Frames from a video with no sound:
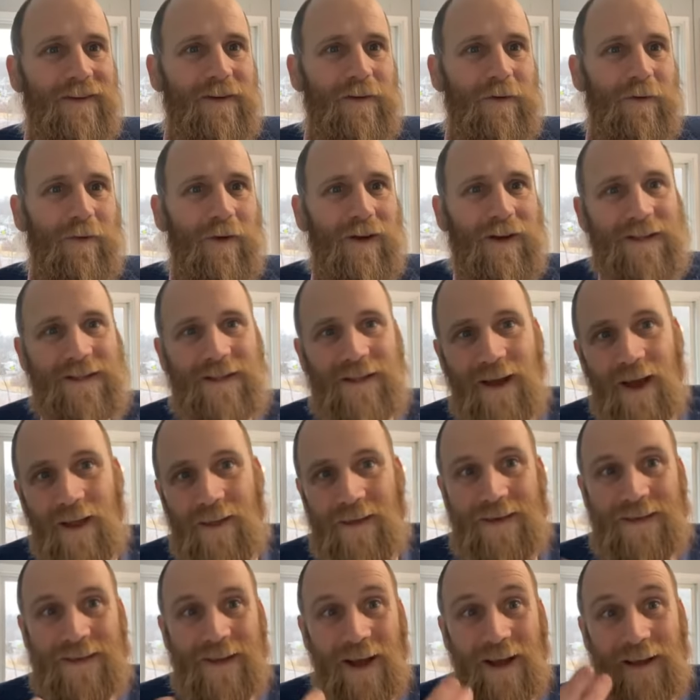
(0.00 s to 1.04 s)
What is the other
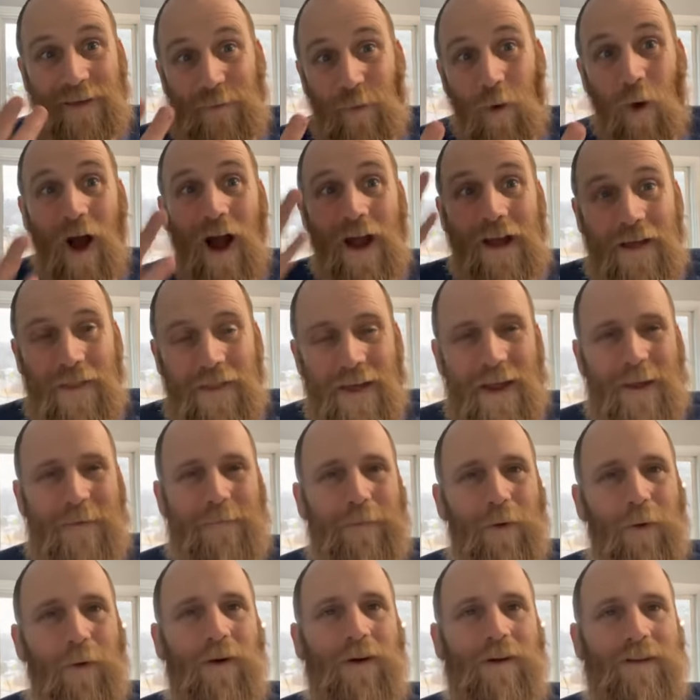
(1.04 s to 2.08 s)
side? Why are they
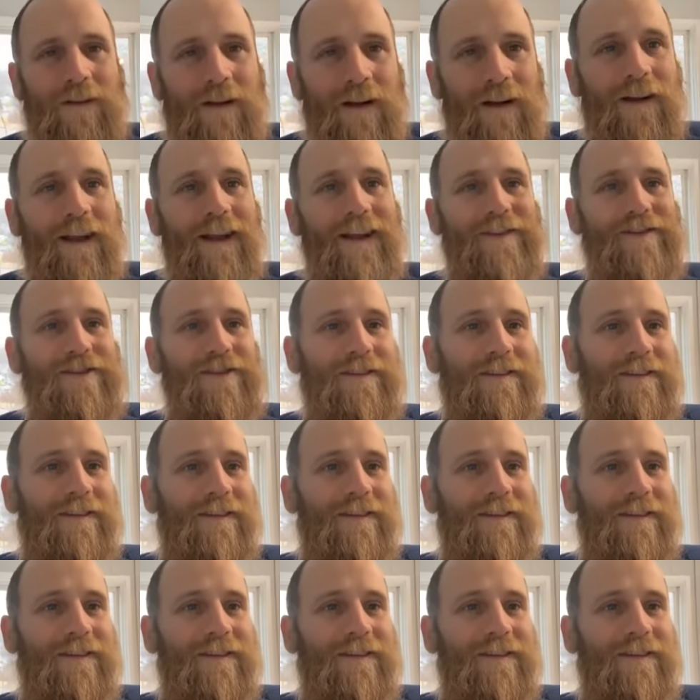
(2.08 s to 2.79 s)
important our nation?